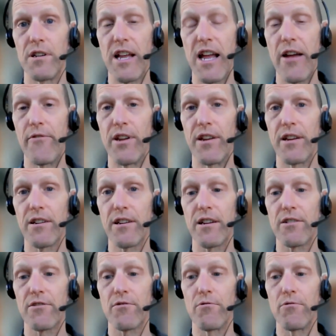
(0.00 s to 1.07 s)
heavy
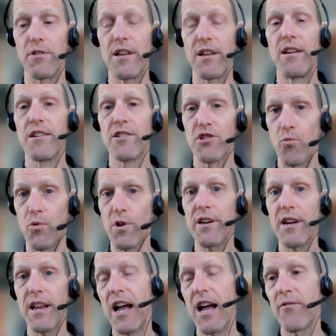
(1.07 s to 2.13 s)
crude. So we're
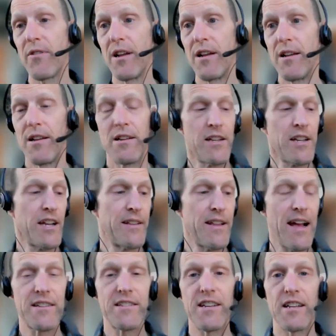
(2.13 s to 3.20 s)
going to have, in
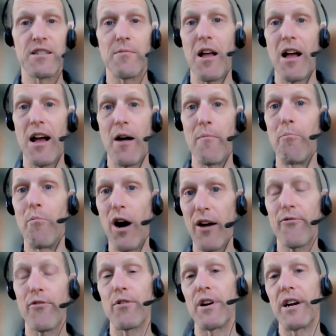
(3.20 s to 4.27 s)
that sense, a
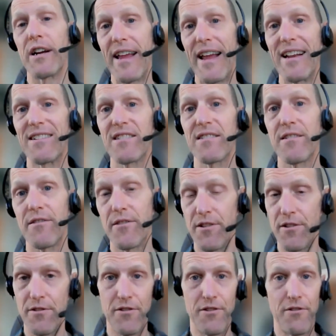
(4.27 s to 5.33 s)
buffer against
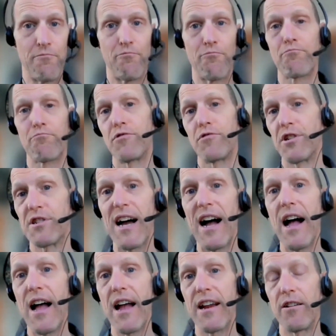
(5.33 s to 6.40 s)
the
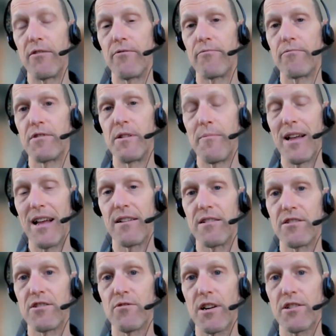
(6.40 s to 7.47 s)
tide of demand
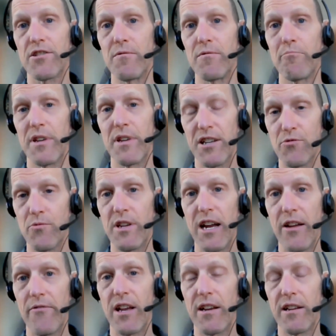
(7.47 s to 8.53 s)
destruction because we
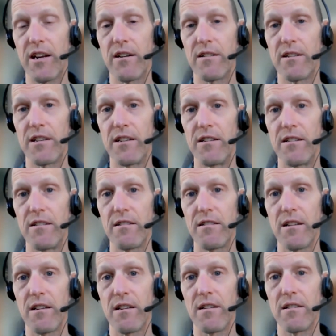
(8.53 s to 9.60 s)
have that guaranteed
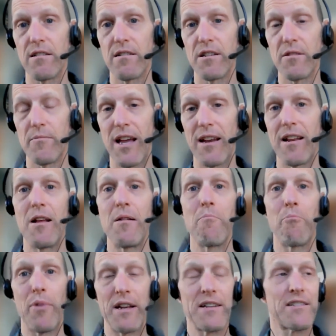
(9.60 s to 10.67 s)
demand.
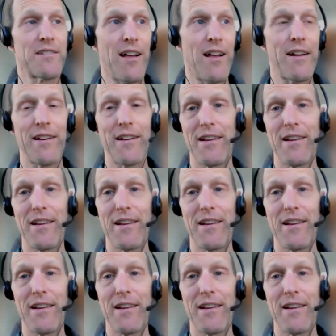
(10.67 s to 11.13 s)
But it's not